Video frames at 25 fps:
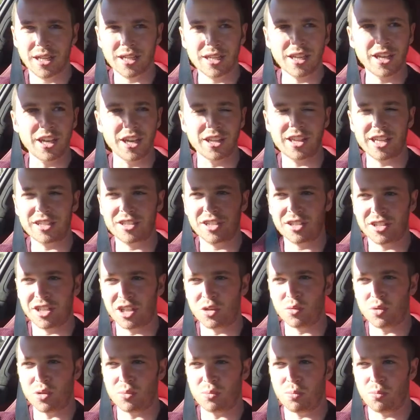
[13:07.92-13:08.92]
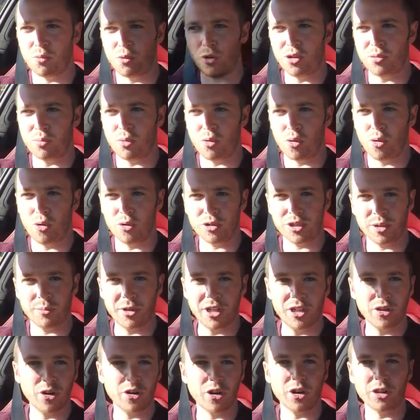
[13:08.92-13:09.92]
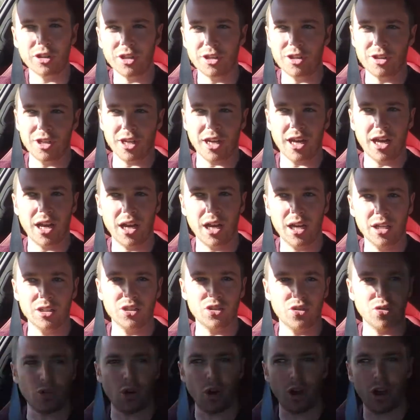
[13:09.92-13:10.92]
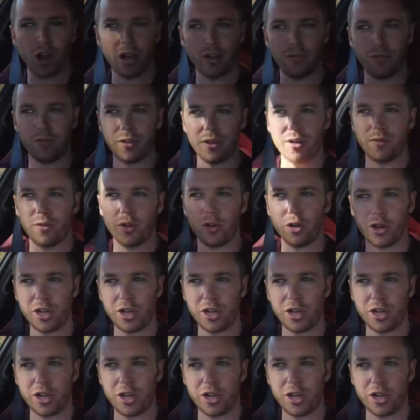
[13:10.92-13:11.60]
Yeah, that's the thing with Porsche. Not only do the cars drive in a very